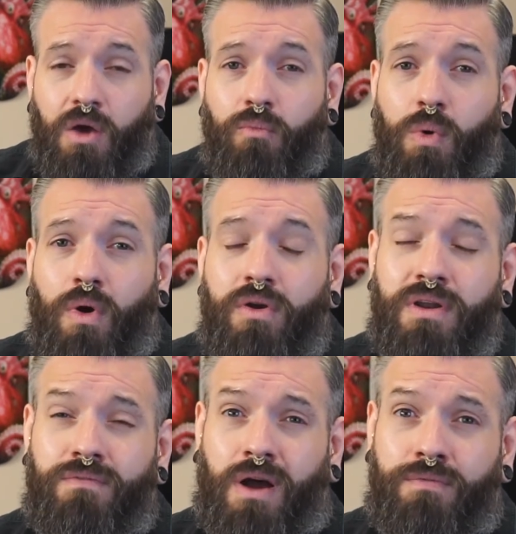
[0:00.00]
We
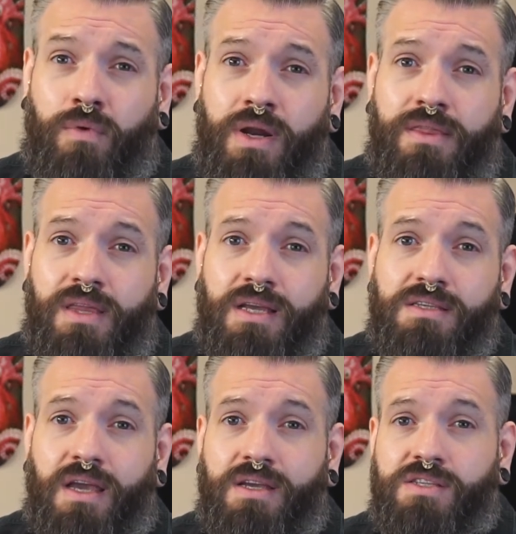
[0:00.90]
want to avoid things
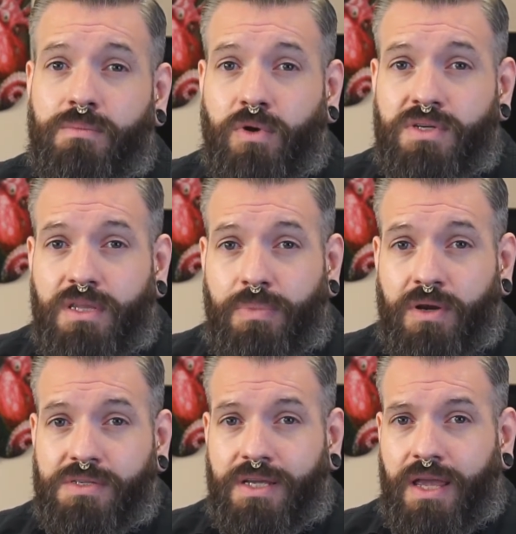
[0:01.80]
like submerging the
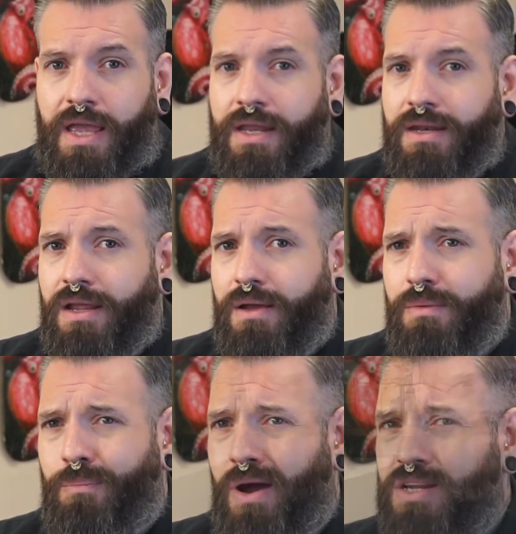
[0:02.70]
piercing in
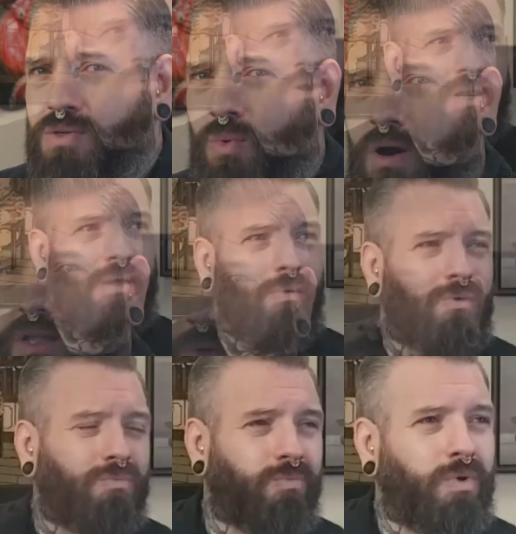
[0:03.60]
bodies of water that
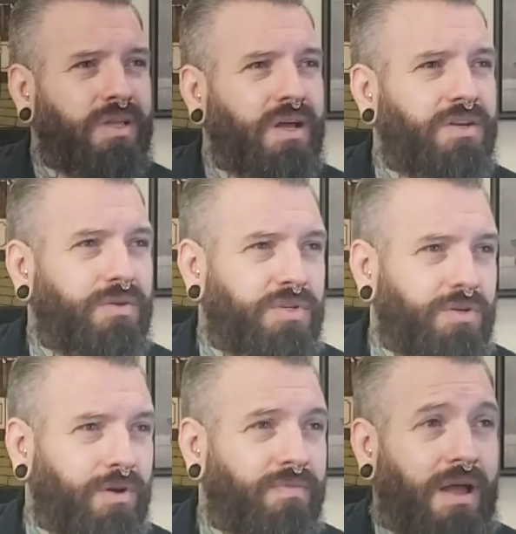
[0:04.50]
we're really not too
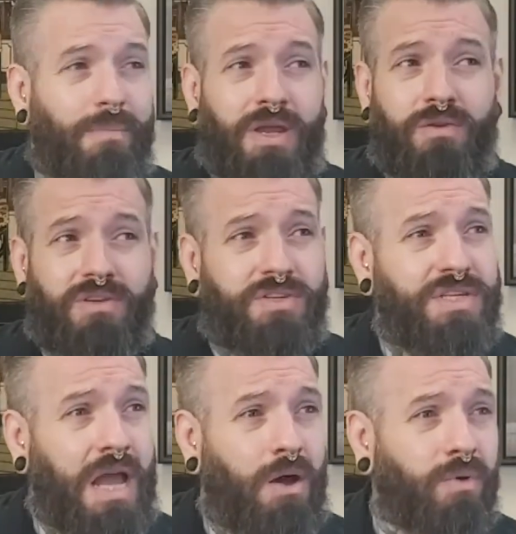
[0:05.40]
sure of. I mean,
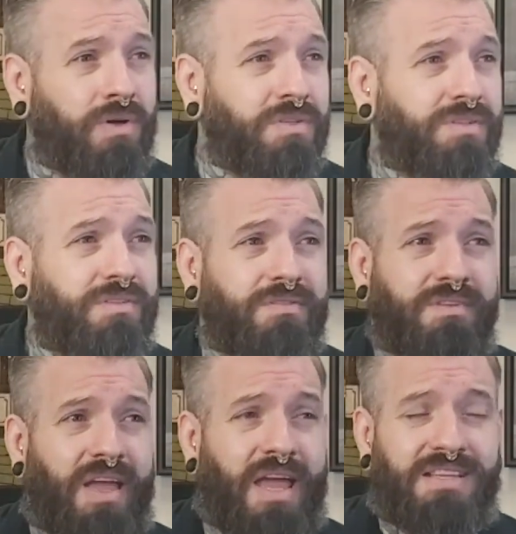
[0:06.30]
showers
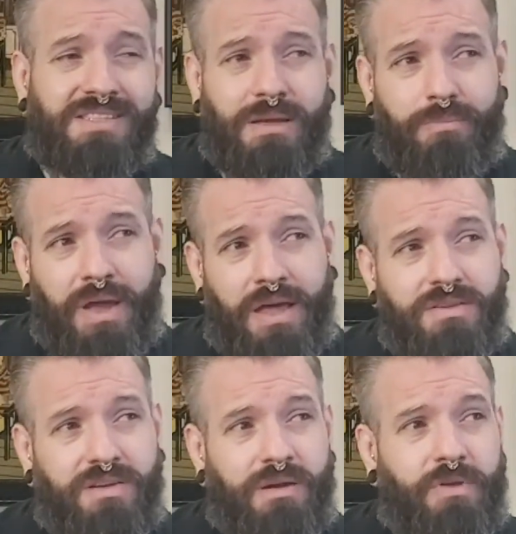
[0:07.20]
and some
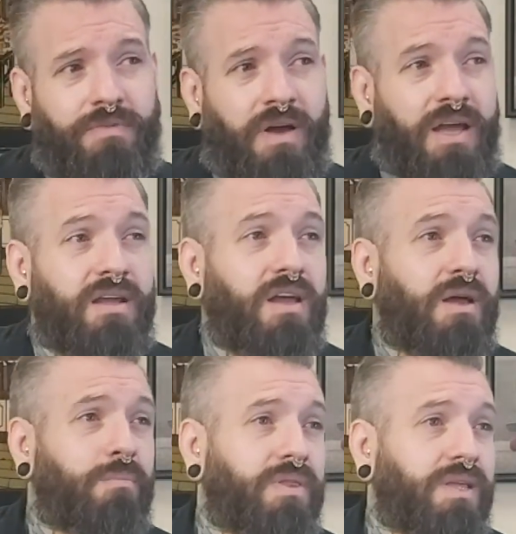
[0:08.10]
baths are going to be fine,
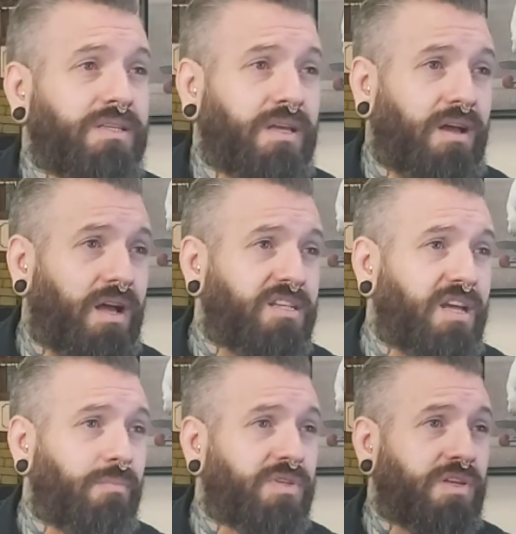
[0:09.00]
but things like hot
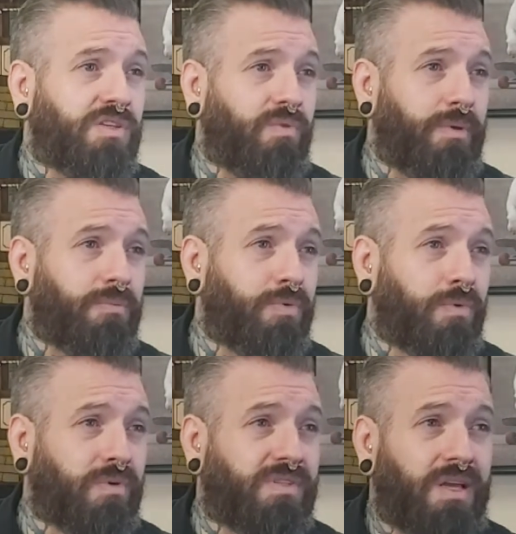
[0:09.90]
tubs, swimming
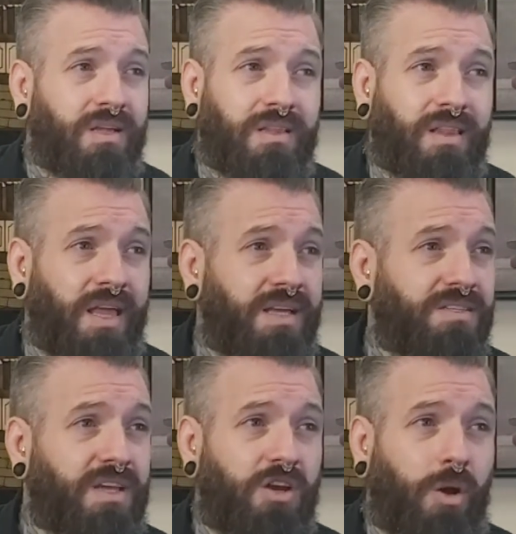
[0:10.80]
pools,
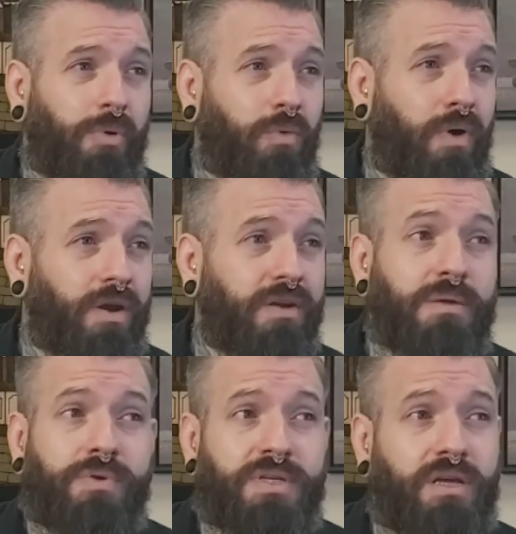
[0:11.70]
lakes, and open water
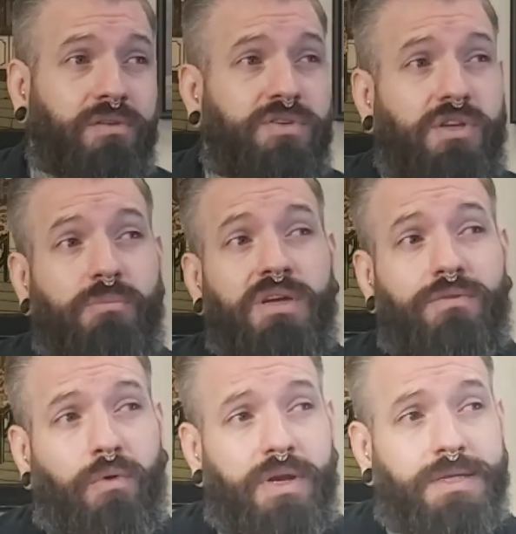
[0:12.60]
in particular should be
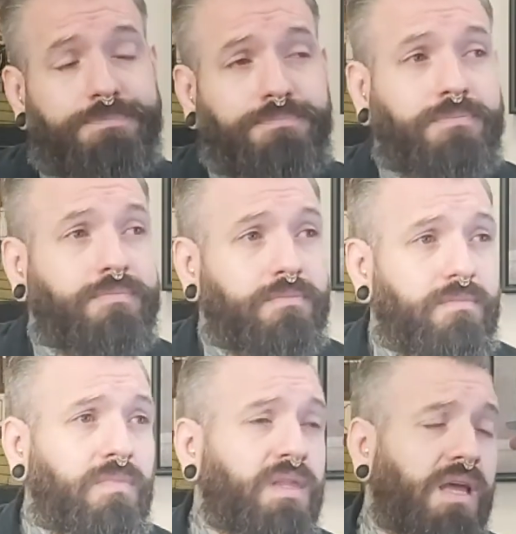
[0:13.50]
avoided.
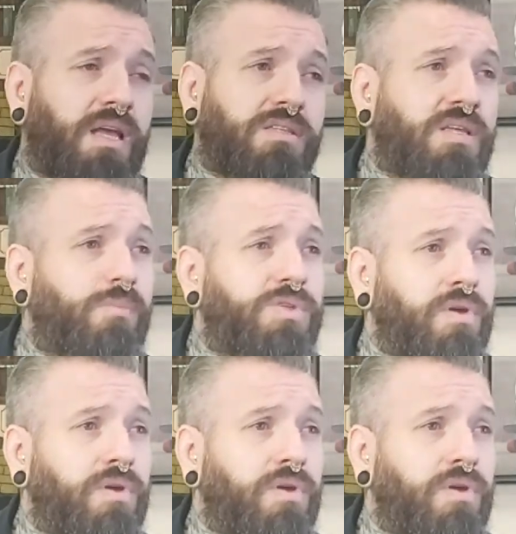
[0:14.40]
In some